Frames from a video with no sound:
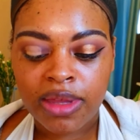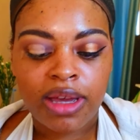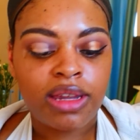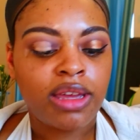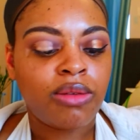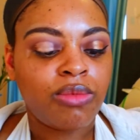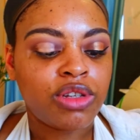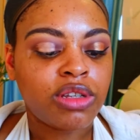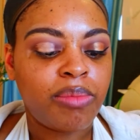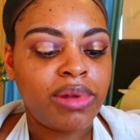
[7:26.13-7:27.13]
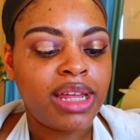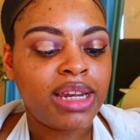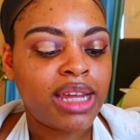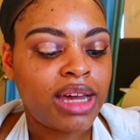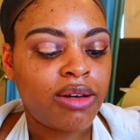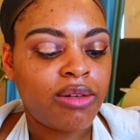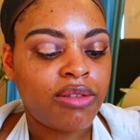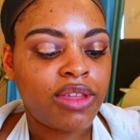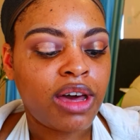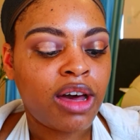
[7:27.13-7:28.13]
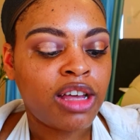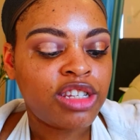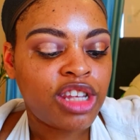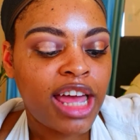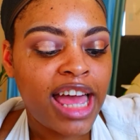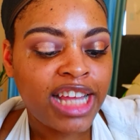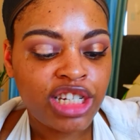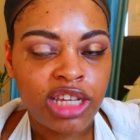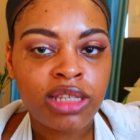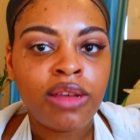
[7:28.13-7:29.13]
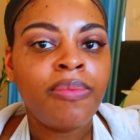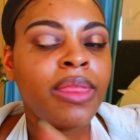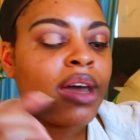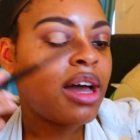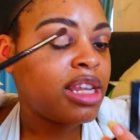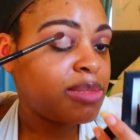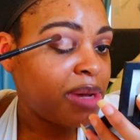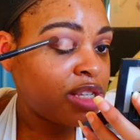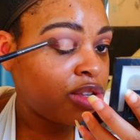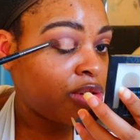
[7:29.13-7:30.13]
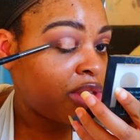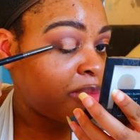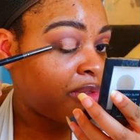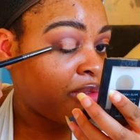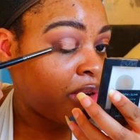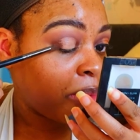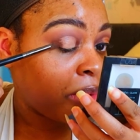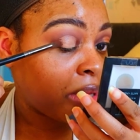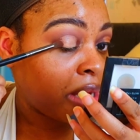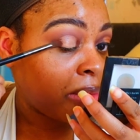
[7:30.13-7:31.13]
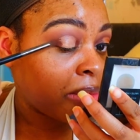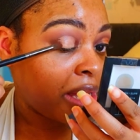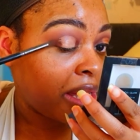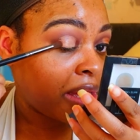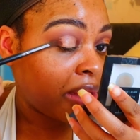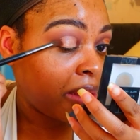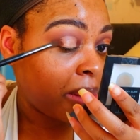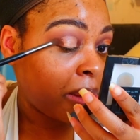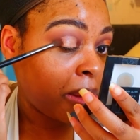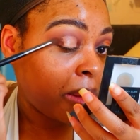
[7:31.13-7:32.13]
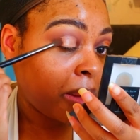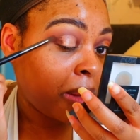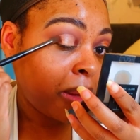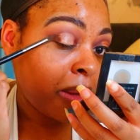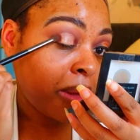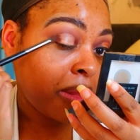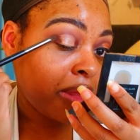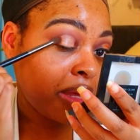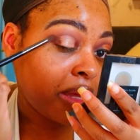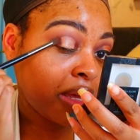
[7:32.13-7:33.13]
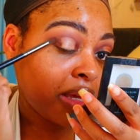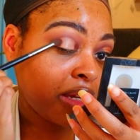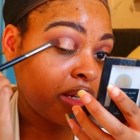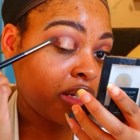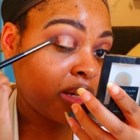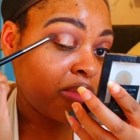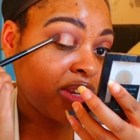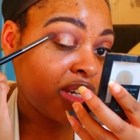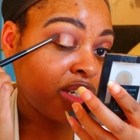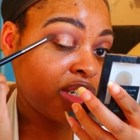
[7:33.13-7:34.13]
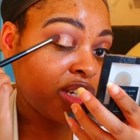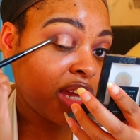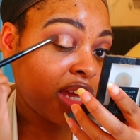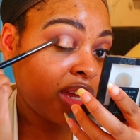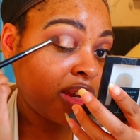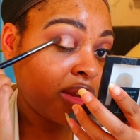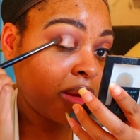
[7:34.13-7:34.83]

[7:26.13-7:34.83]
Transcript: And then we're just going to blend out the harsh edges. And it's best to do this before you put down like the shimmery shade